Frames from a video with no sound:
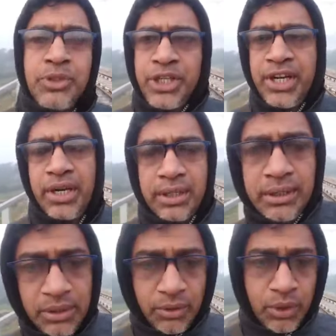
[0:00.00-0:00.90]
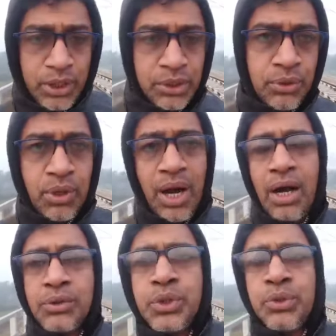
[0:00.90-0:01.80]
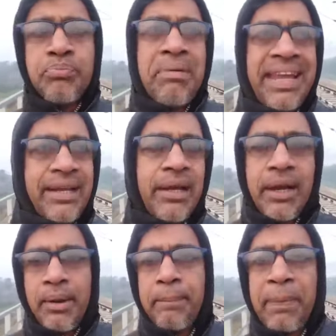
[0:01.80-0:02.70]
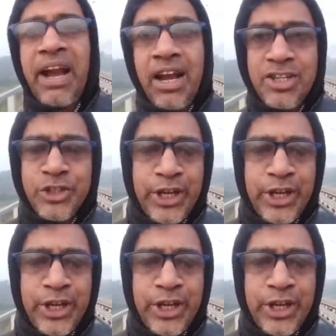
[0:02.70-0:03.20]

sharing with you how do you make a parallel